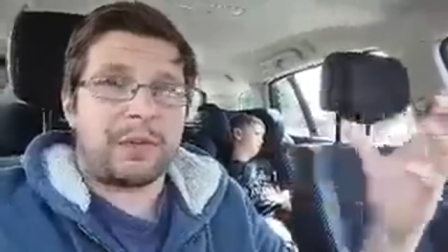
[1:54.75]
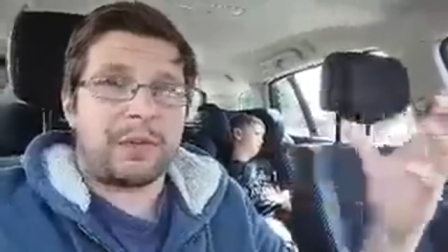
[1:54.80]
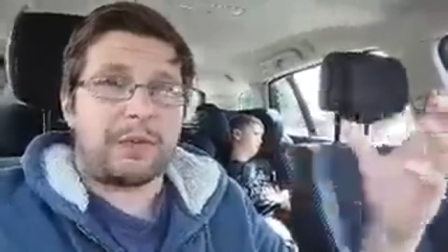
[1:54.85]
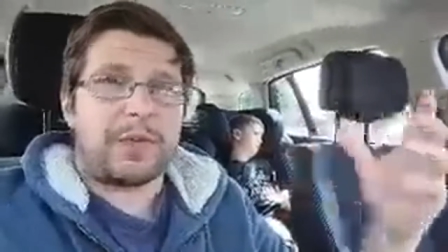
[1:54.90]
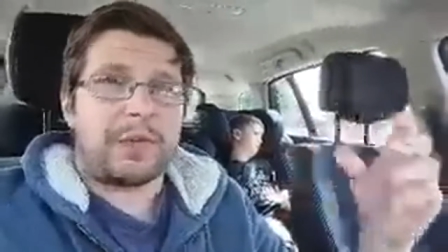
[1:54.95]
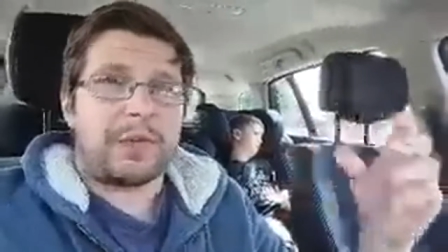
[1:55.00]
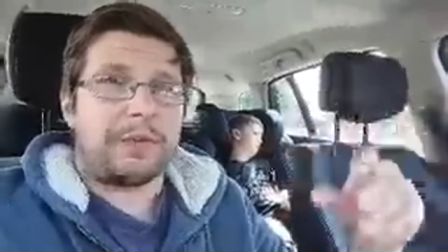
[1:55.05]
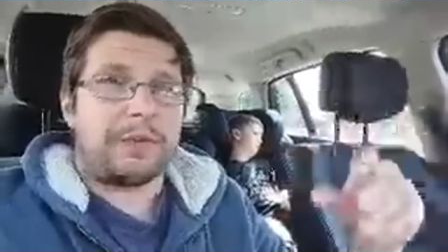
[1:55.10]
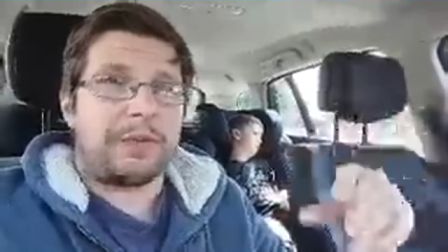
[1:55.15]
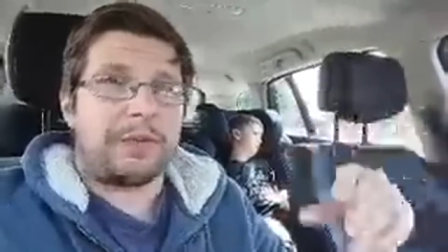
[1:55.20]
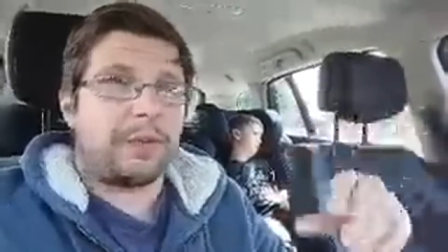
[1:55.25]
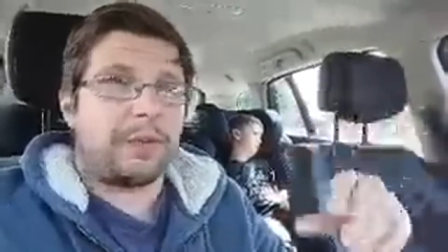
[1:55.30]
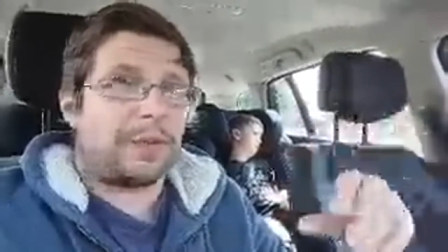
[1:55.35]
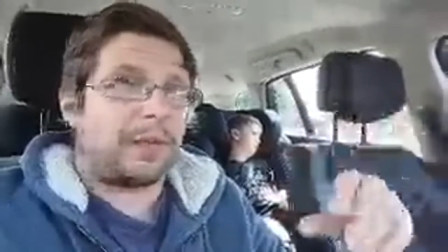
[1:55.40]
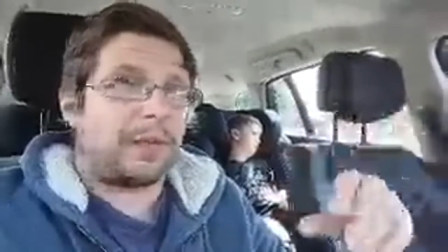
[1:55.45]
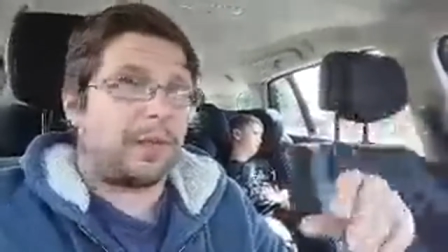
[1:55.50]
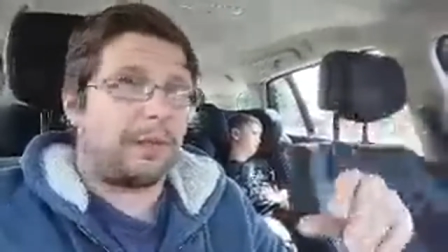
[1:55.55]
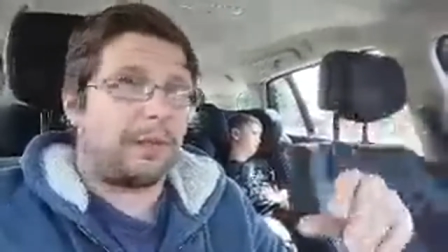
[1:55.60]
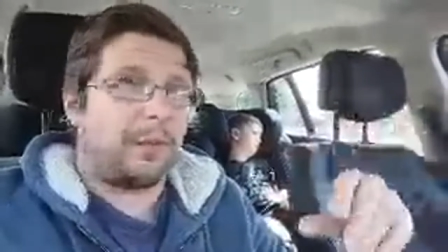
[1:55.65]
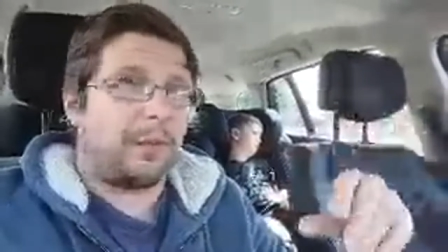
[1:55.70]
out of the
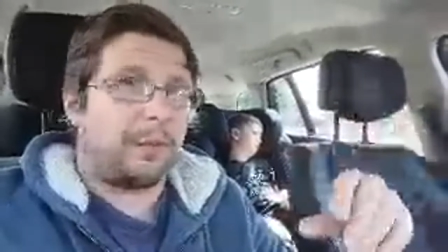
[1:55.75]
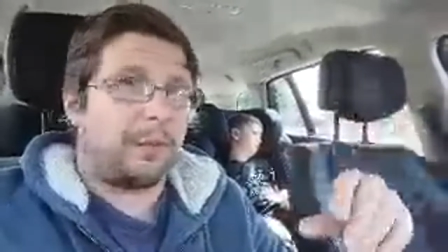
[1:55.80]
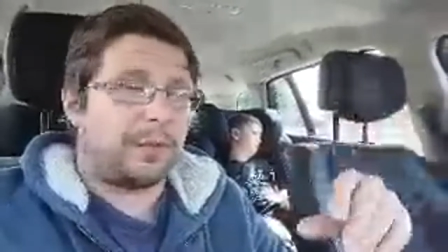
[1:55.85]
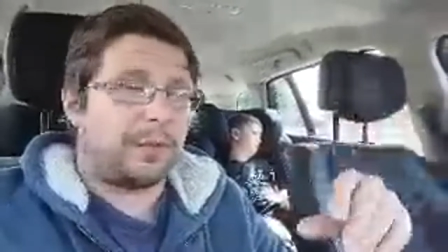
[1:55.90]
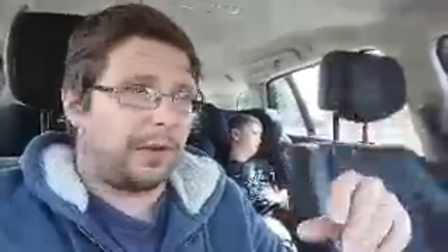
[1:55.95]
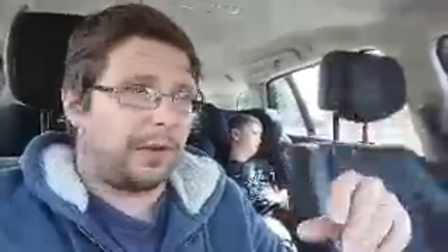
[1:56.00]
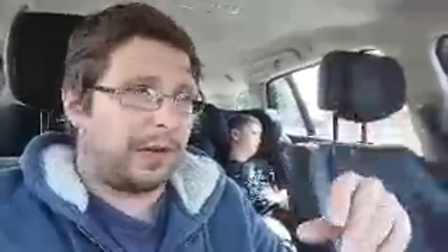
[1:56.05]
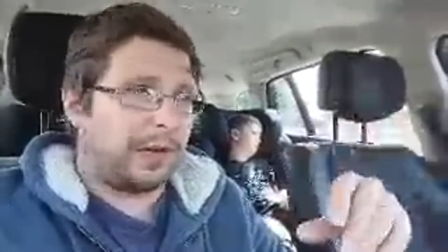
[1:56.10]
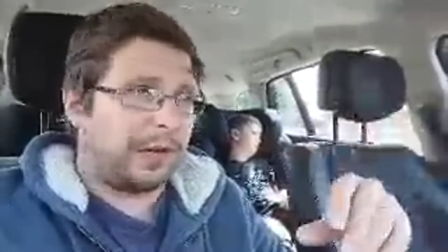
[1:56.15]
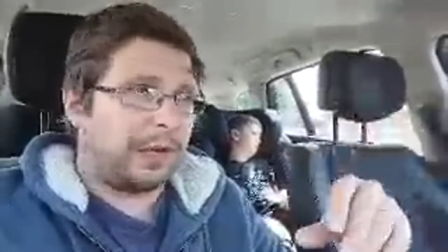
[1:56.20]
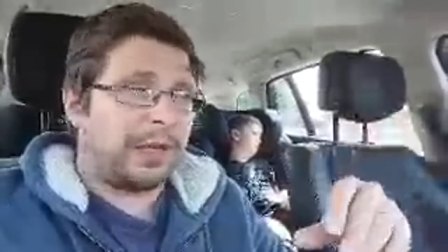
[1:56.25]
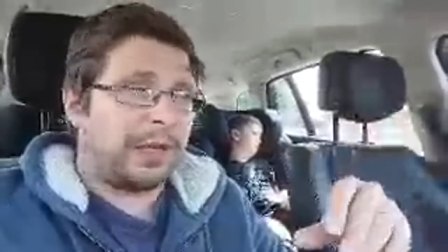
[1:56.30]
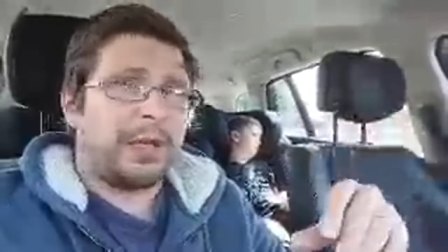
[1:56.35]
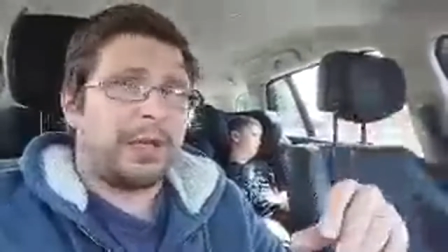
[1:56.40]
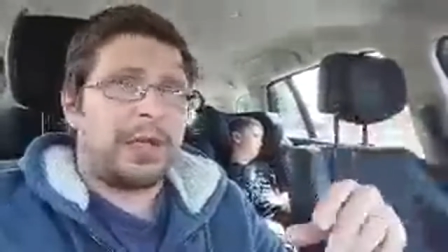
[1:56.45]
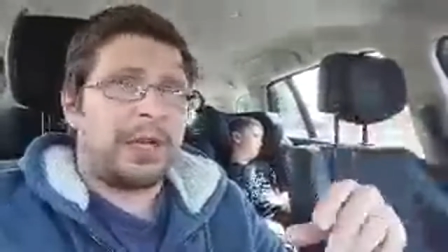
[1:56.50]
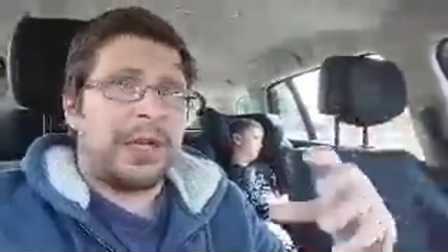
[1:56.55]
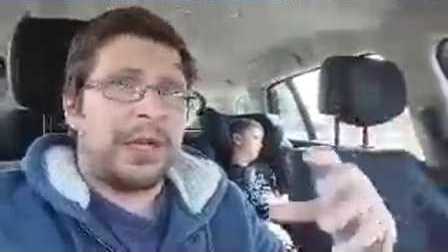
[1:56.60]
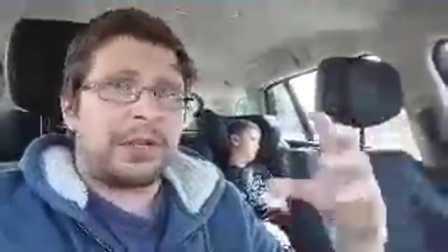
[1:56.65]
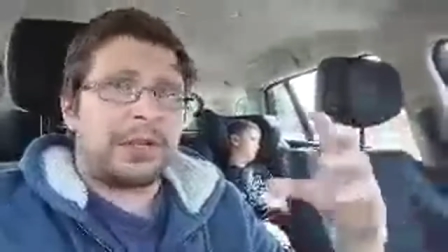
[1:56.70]
Miva, so there should be some food
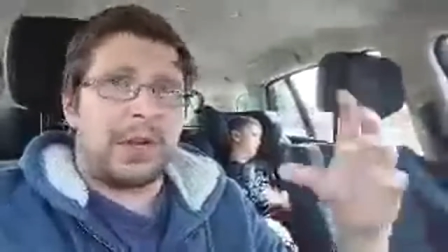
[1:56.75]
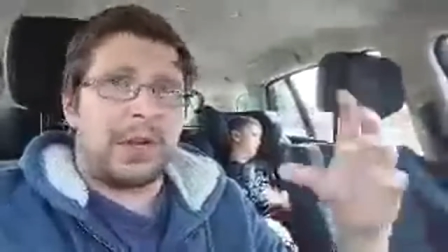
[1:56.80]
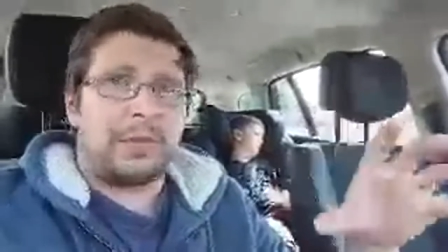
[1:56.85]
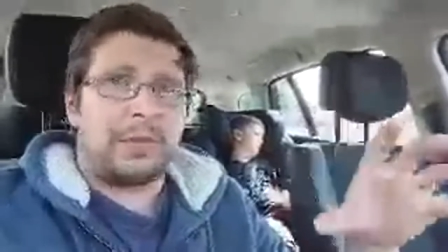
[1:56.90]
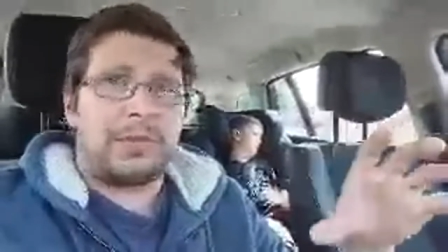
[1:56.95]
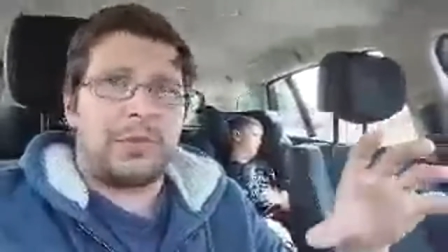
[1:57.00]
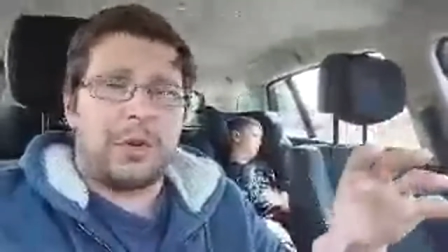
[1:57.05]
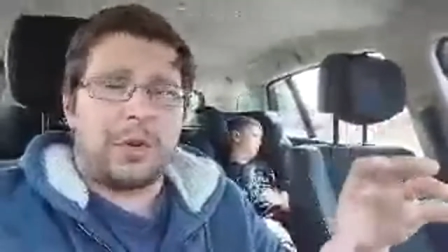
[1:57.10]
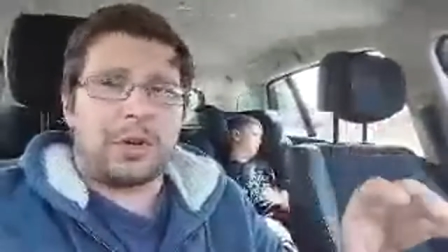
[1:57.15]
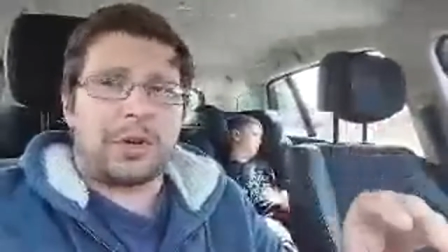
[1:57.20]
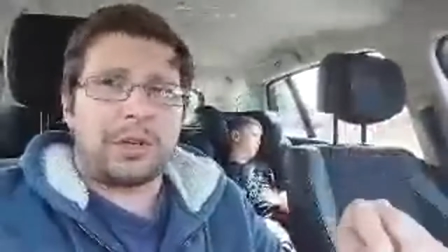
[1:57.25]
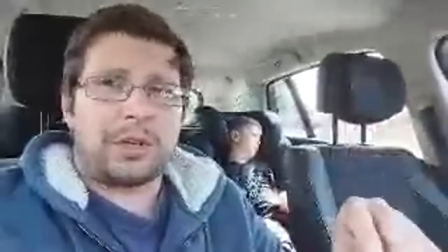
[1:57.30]
in there for them as well.